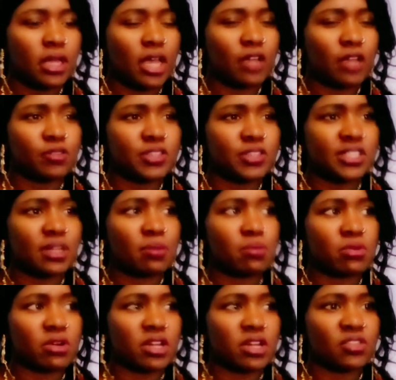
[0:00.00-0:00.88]
and for
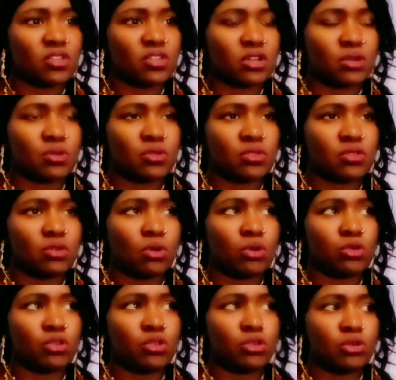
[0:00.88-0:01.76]
some reason I was
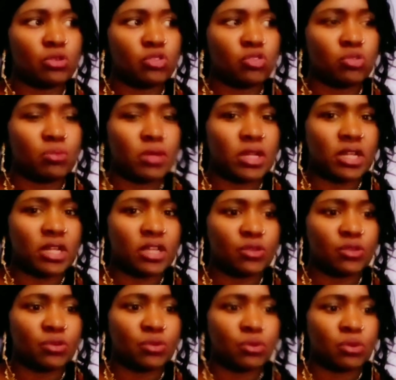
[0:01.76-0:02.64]
on YouTube and I
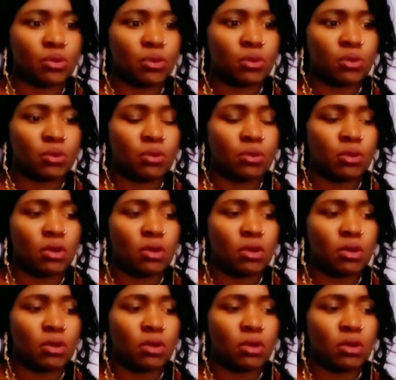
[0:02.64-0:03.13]
saw